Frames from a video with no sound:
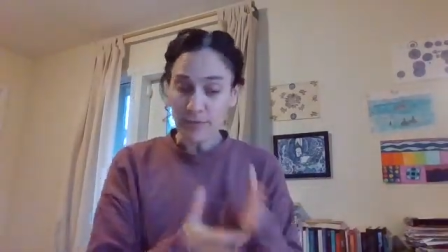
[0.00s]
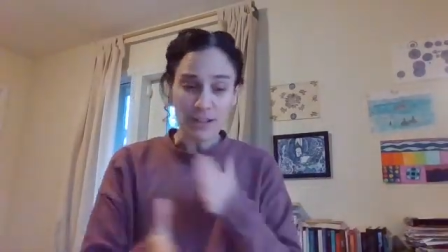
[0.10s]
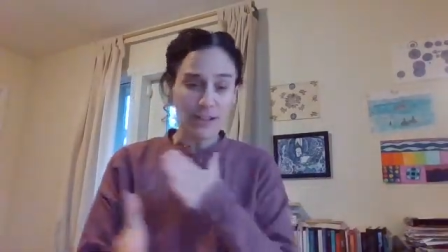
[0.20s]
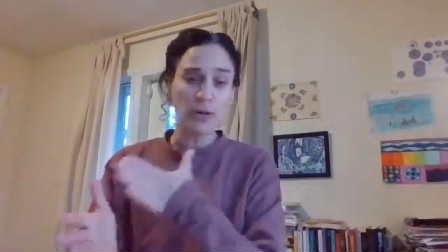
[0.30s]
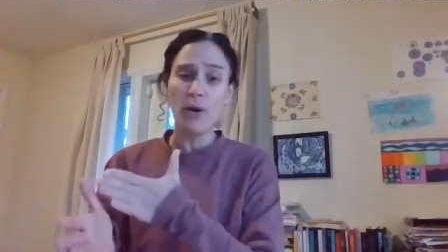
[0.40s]

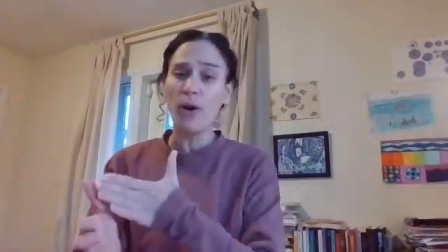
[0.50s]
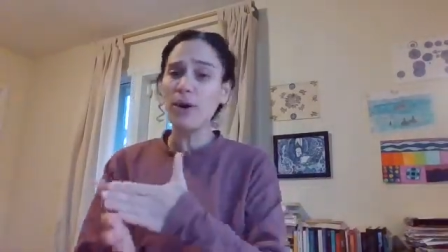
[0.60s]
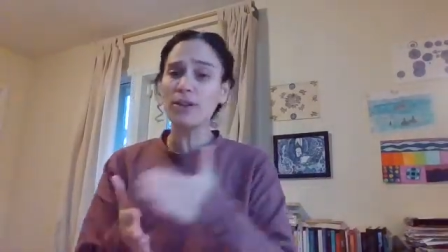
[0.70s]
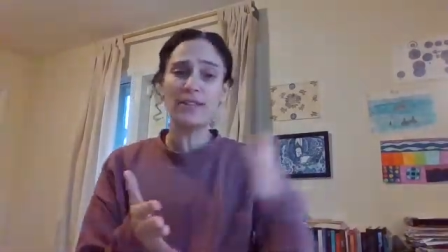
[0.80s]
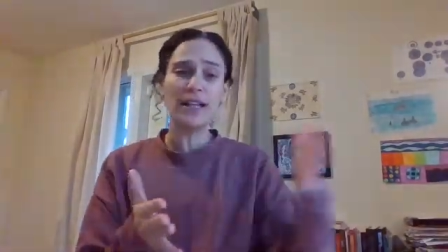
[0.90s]
So all
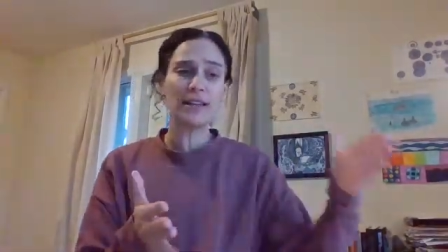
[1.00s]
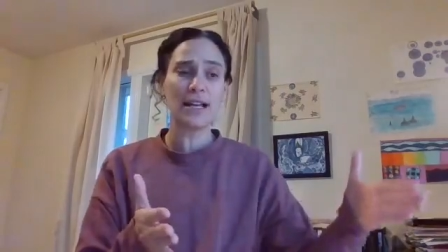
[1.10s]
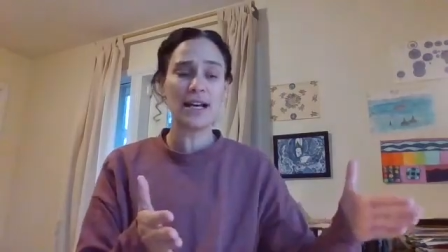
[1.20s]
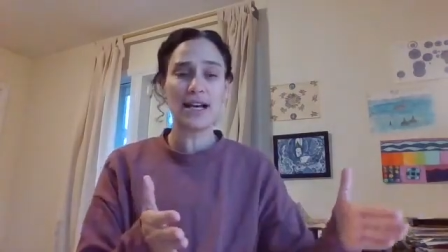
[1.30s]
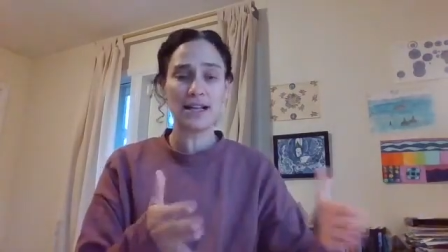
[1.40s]
of that
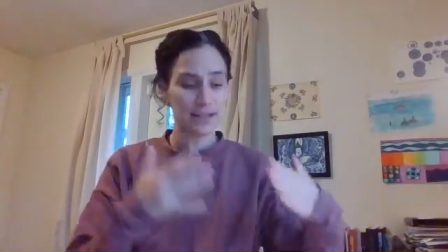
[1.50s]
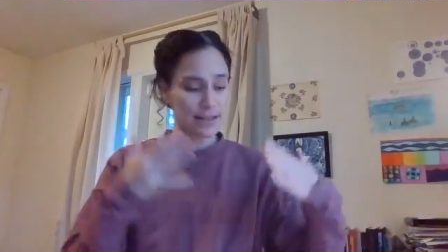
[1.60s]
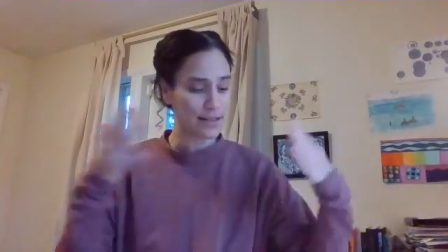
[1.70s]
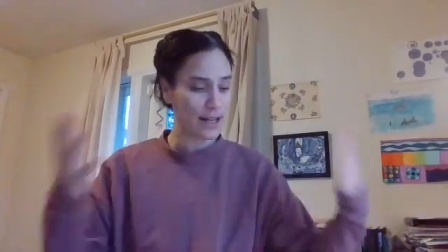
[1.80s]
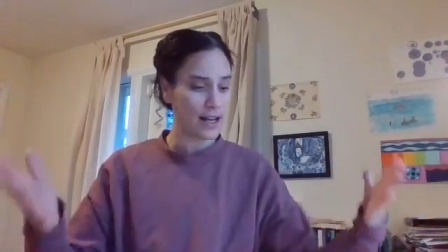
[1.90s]

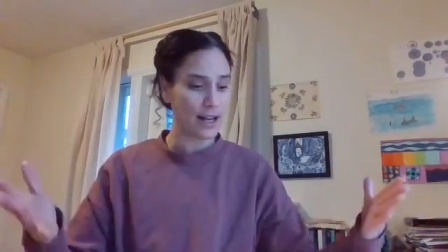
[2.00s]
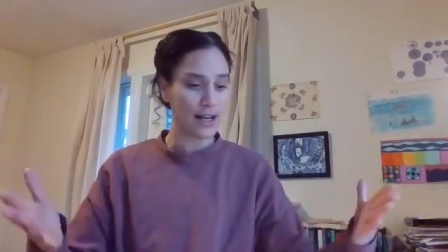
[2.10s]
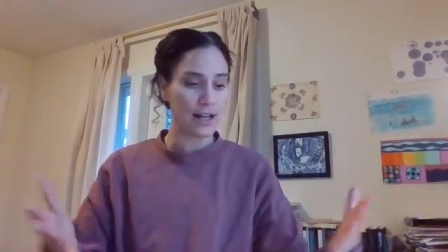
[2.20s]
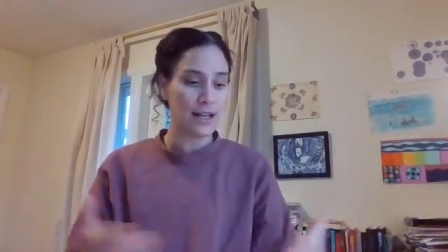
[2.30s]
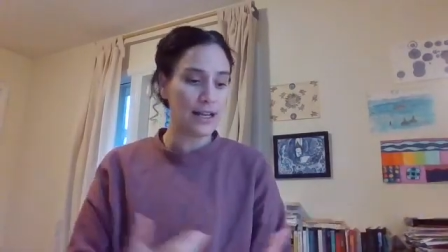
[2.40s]
lasts,
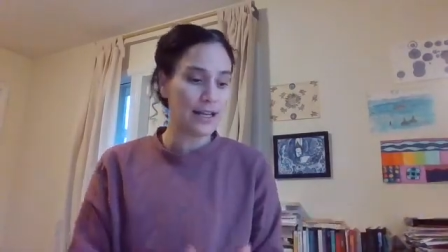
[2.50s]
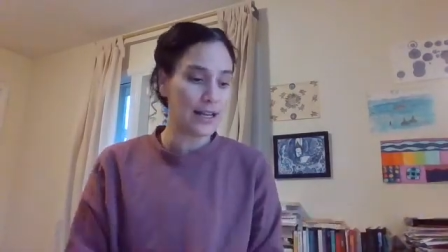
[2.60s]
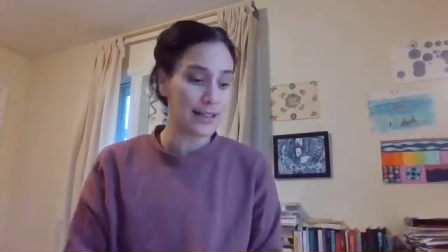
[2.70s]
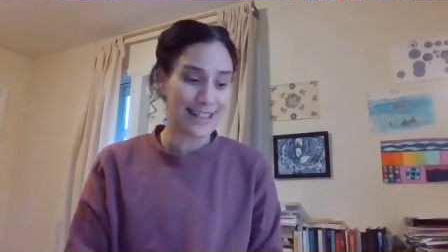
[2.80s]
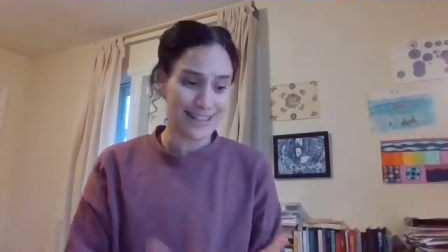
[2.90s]
and
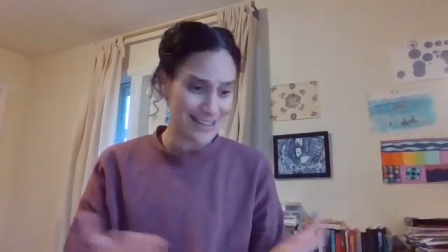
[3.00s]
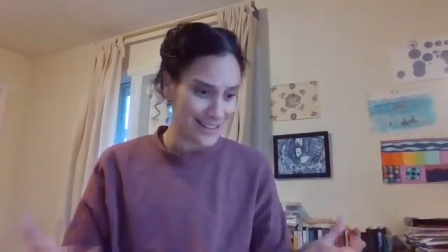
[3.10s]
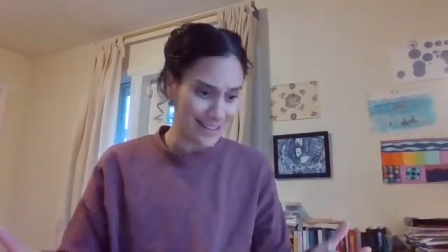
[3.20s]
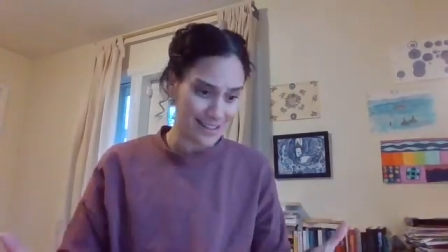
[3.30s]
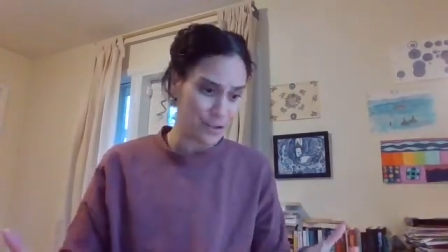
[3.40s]
again, it's
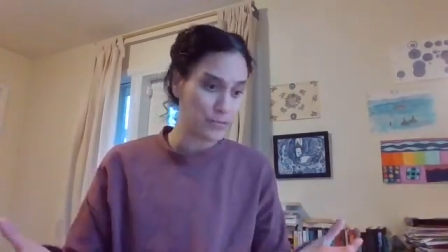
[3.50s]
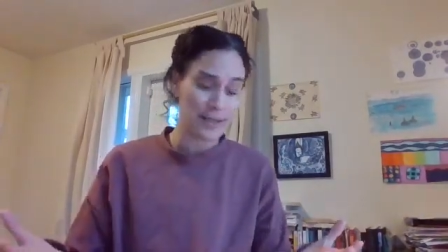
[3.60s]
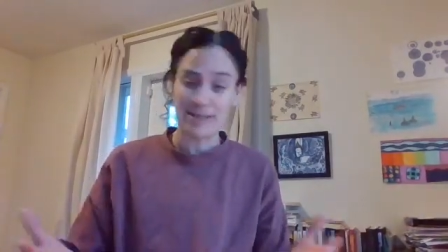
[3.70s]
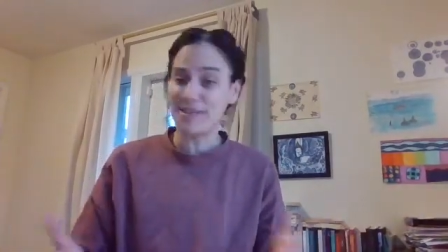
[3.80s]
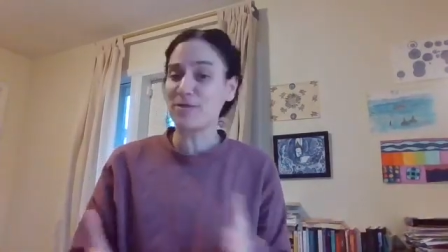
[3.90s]
like 2
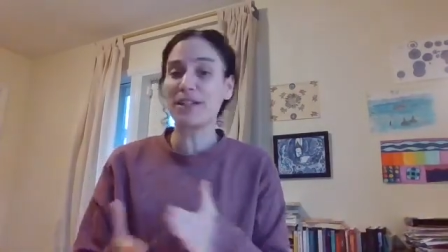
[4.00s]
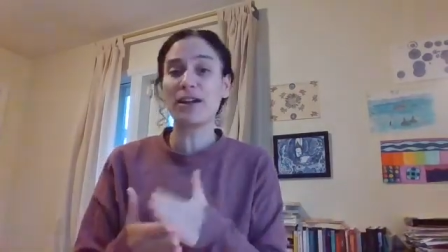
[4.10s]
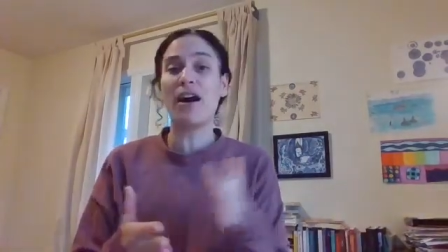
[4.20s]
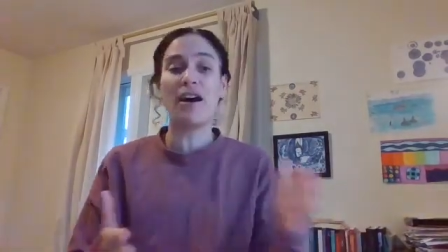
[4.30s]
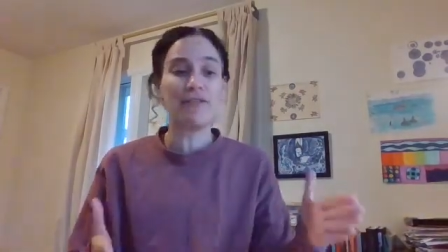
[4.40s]
months, right,
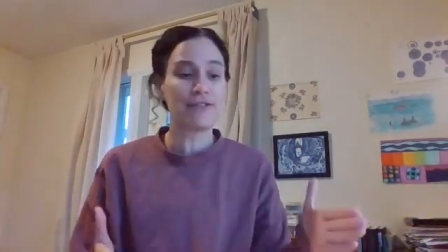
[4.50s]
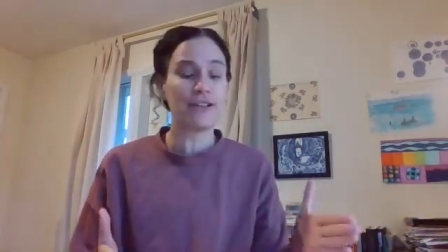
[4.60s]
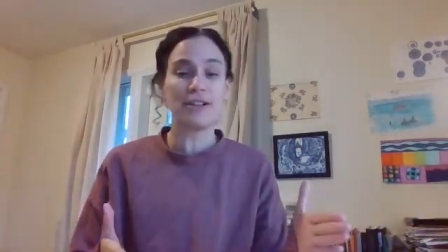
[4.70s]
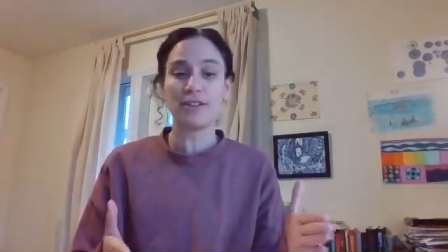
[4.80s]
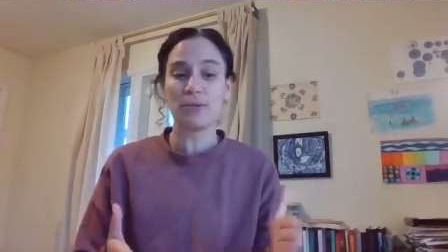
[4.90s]
of
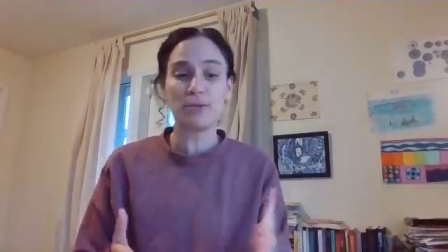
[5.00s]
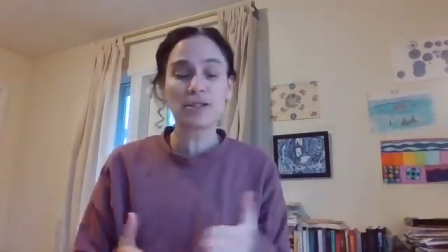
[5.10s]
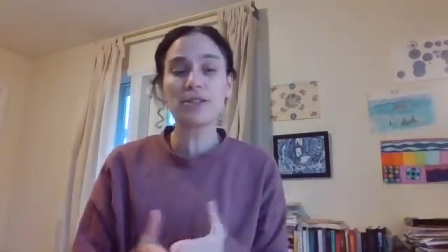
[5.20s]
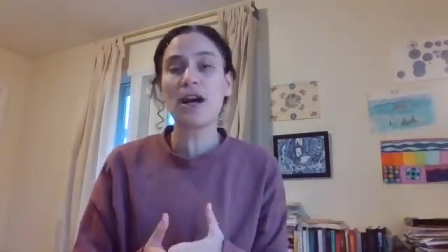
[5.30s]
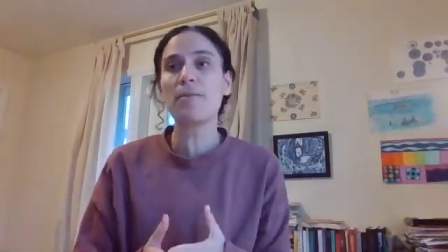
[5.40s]
the
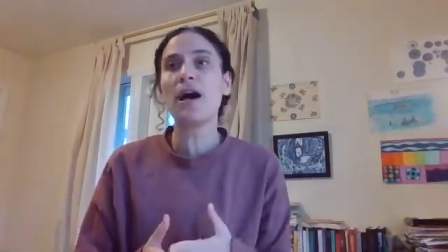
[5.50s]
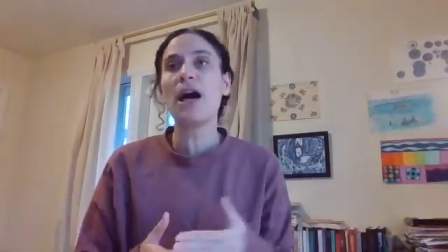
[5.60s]
workshop.